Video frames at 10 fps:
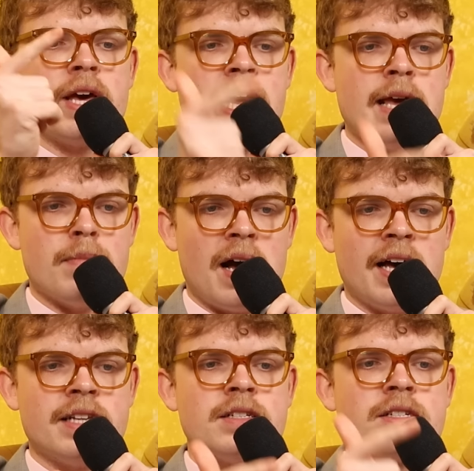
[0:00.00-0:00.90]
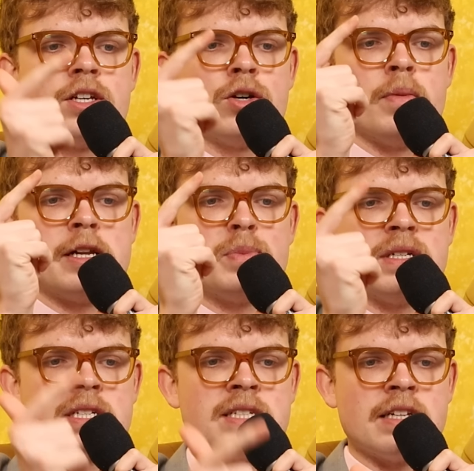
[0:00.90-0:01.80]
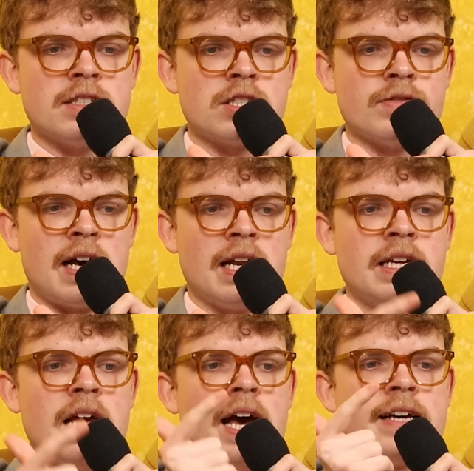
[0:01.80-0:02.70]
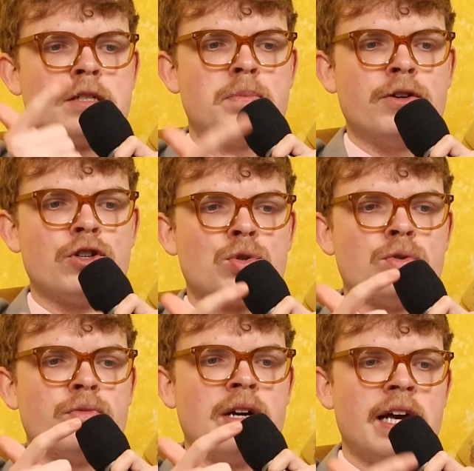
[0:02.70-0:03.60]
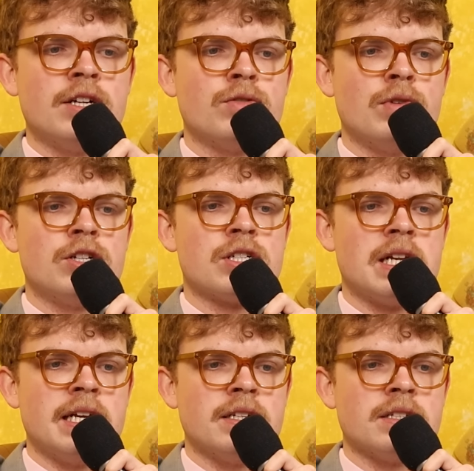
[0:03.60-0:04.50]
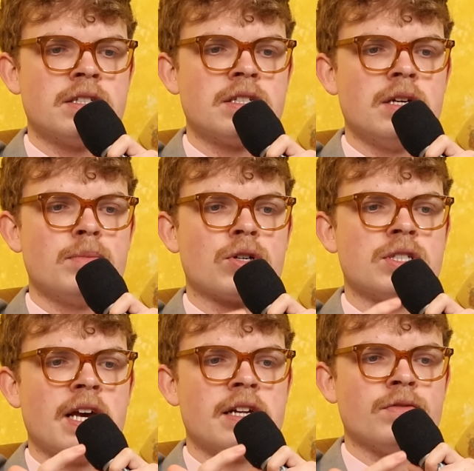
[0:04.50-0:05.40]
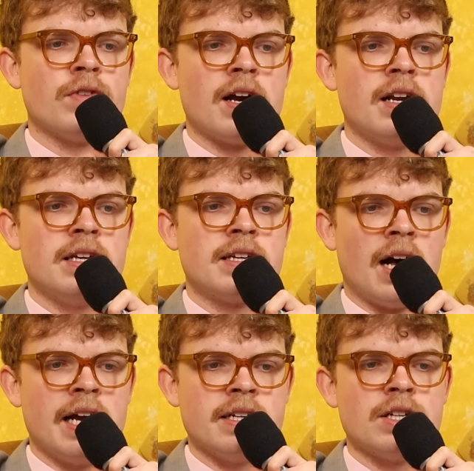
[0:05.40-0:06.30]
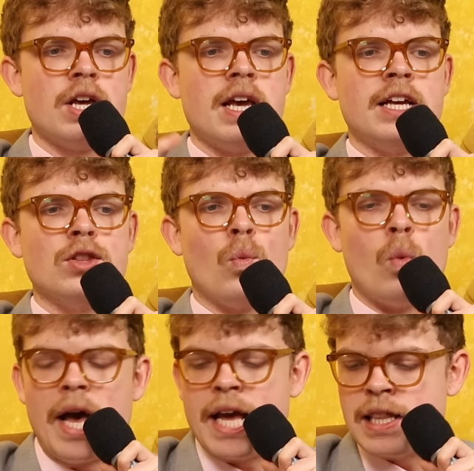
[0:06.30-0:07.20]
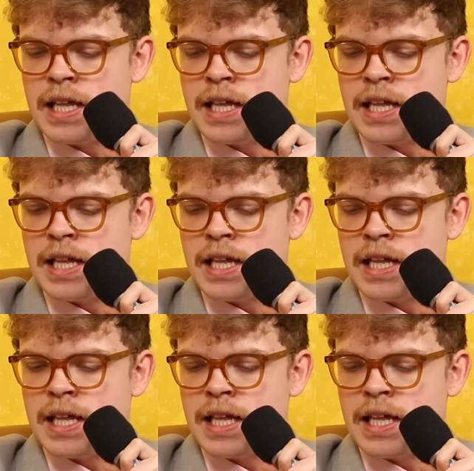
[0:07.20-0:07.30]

the imams, who are meant to be descendants of Ali, as spiritual and religious leaders because they're divinely guided in the way